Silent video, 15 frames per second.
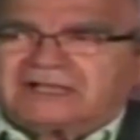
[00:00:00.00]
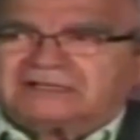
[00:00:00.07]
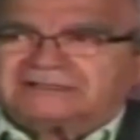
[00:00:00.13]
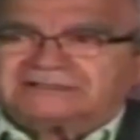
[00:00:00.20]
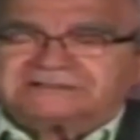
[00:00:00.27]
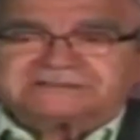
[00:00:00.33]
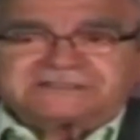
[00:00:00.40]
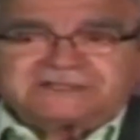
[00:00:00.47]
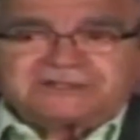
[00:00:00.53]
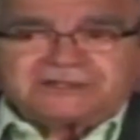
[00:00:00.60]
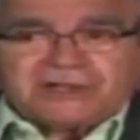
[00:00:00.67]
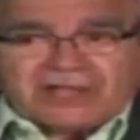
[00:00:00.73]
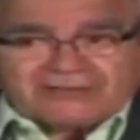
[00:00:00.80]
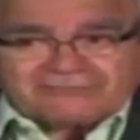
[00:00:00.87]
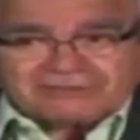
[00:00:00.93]
They said, do
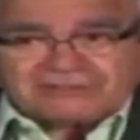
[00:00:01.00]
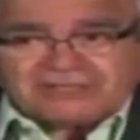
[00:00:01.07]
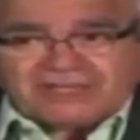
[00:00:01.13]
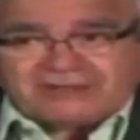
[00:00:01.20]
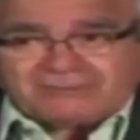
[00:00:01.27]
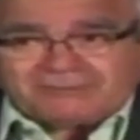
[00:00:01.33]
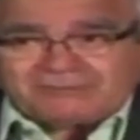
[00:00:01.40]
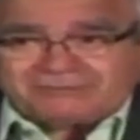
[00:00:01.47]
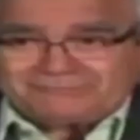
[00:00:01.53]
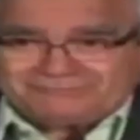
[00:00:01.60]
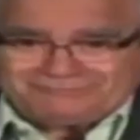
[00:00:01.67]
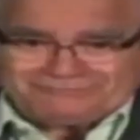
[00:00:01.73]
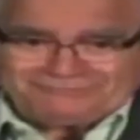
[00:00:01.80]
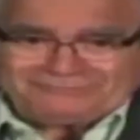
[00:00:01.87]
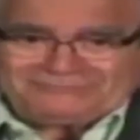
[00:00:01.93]
you have a tape?
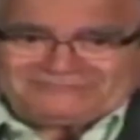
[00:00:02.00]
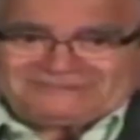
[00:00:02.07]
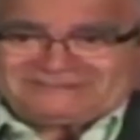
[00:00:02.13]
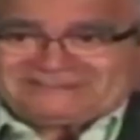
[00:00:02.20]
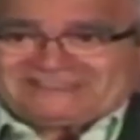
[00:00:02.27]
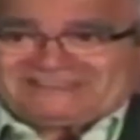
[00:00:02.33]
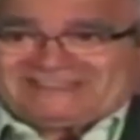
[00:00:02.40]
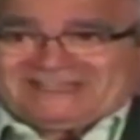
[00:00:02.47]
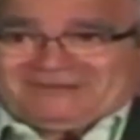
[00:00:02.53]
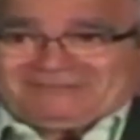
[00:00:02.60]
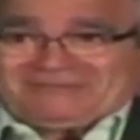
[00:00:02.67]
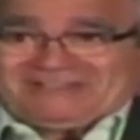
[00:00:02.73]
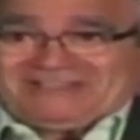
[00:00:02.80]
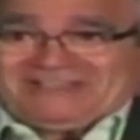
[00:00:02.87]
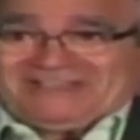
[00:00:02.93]
It's a tape.
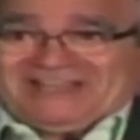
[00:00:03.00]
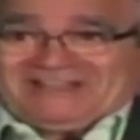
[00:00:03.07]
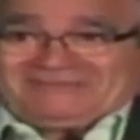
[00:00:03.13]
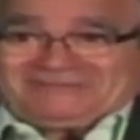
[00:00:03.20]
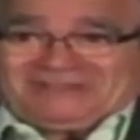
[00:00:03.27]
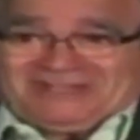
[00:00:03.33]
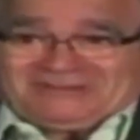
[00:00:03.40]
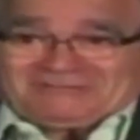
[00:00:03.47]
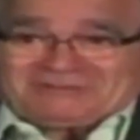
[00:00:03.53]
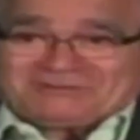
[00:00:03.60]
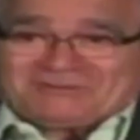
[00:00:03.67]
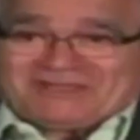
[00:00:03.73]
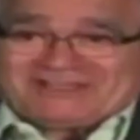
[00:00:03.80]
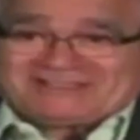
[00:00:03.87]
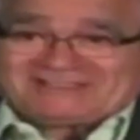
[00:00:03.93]
They didn't have tapes
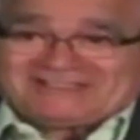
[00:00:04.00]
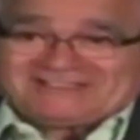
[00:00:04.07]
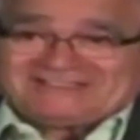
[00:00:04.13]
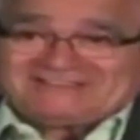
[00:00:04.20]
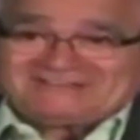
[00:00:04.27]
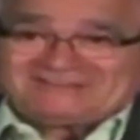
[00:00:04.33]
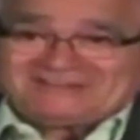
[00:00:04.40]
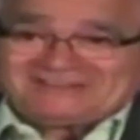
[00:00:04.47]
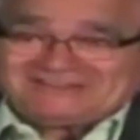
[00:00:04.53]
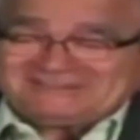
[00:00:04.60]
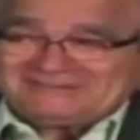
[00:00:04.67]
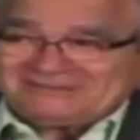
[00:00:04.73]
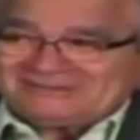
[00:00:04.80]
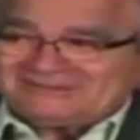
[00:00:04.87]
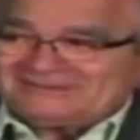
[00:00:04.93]
back then, right?
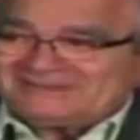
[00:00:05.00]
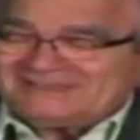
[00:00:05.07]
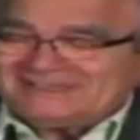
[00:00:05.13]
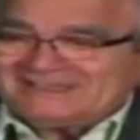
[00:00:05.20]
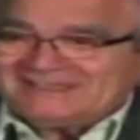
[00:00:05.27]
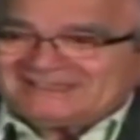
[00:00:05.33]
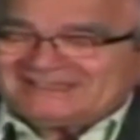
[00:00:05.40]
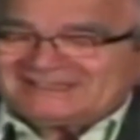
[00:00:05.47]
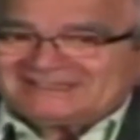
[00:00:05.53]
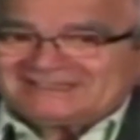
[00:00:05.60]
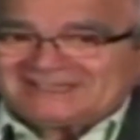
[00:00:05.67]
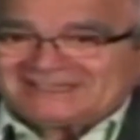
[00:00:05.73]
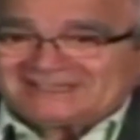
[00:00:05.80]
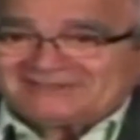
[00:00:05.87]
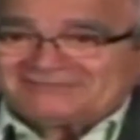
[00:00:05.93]

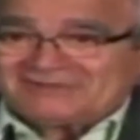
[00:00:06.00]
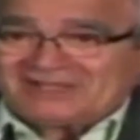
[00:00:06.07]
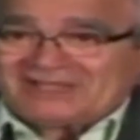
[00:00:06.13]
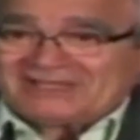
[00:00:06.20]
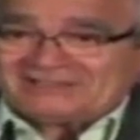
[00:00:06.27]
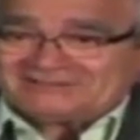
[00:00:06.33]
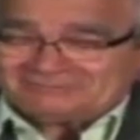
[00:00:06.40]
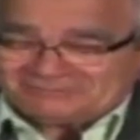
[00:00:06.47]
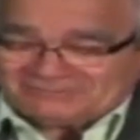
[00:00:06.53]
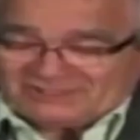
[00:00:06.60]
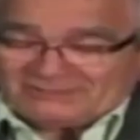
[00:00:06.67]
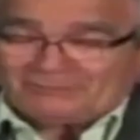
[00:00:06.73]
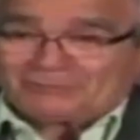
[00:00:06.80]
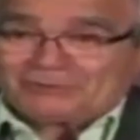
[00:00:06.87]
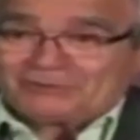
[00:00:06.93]
Lucky if they had a
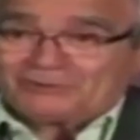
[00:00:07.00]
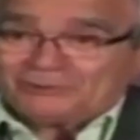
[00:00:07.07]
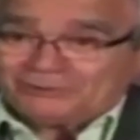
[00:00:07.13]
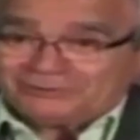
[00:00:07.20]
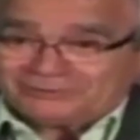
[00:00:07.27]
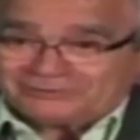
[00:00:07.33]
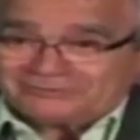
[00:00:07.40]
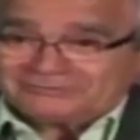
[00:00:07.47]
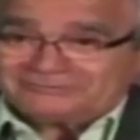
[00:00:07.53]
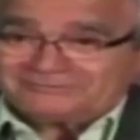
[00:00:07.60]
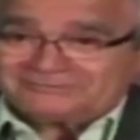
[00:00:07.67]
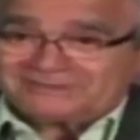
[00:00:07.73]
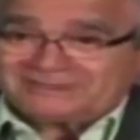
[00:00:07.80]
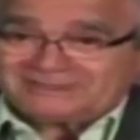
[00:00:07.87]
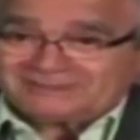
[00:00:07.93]
tape recorder,
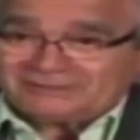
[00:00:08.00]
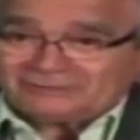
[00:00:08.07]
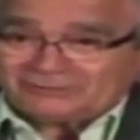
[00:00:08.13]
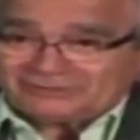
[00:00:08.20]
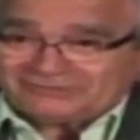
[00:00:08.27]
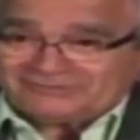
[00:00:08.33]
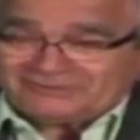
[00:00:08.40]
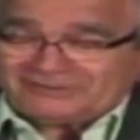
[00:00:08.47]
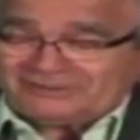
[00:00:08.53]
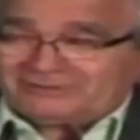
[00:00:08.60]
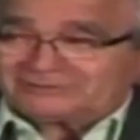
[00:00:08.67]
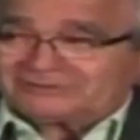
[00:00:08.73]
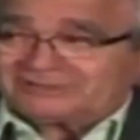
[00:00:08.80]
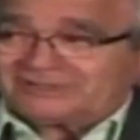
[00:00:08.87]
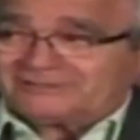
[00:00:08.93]
let alone a
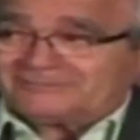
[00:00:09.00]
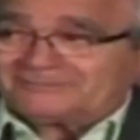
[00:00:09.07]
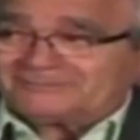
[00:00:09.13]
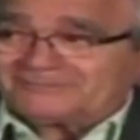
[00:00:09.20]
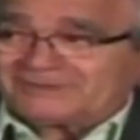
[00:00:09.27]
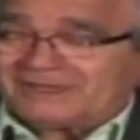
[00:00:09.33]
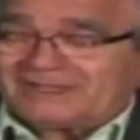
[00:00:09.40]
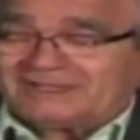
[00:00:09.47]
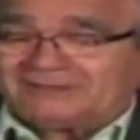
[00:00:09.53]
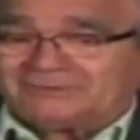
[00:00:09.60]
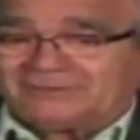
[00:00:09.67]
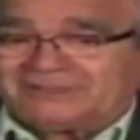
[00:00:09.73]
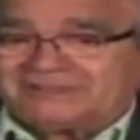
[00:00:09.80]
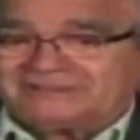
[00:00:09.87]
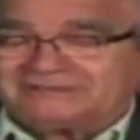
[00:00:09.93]
videotape.
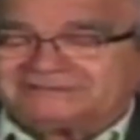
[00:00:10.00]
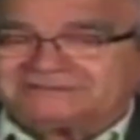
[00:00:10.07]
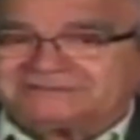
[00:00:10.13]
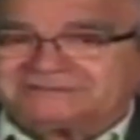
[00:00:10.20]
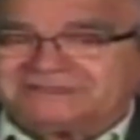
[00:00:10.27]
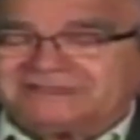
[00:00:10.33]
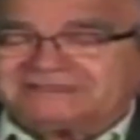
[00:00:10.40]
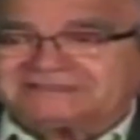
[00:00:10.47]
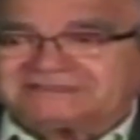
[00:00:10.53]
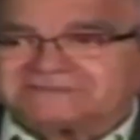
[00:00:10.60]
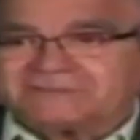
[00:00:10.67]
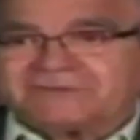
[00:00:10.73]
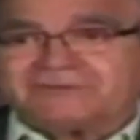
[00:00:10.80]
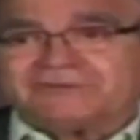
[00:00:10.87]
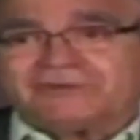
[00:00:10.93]
Anyway, says,
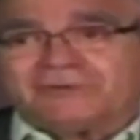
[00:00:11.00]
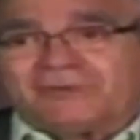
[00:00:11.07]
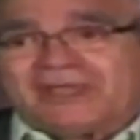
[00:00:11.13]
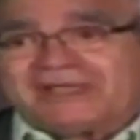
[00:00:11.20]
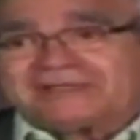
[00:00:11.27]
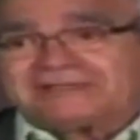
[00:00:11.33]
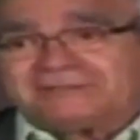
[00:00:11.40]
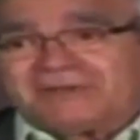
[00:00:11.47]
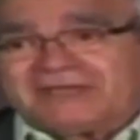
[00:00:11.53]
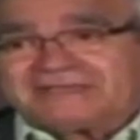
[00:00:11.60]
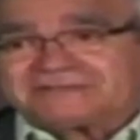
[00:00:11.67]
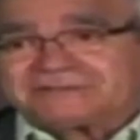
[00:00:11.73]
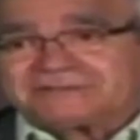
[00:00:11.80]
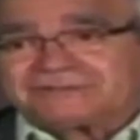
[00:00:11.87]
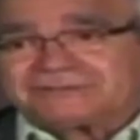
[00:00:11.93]
when you go back to
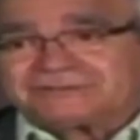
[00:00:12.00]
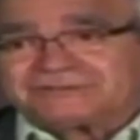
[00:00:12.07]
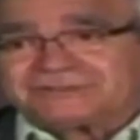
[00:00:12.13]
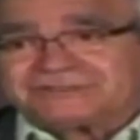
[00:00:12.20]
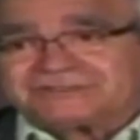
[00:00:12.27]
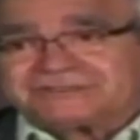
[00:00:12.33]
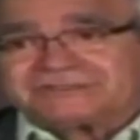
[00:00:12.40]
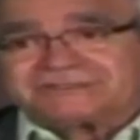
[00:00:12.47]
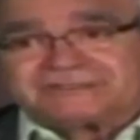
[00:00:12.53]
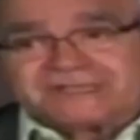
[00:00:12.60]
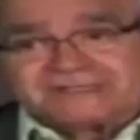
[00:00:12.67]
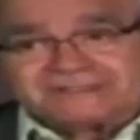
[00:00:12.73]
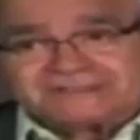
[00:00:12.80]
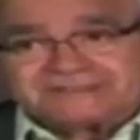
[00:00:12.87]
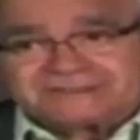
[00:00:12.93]
Massachusetts,
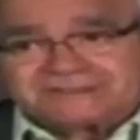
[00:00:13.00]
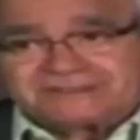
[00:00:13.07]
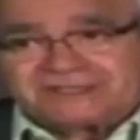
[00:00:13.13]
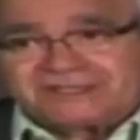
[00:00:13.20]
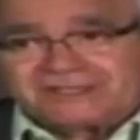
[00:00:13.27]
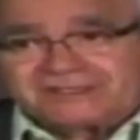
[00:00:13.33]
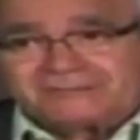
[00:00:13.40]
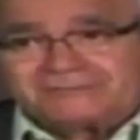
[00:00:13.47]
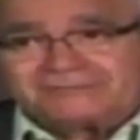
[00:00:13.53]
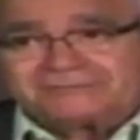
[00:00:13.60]
send us a tape,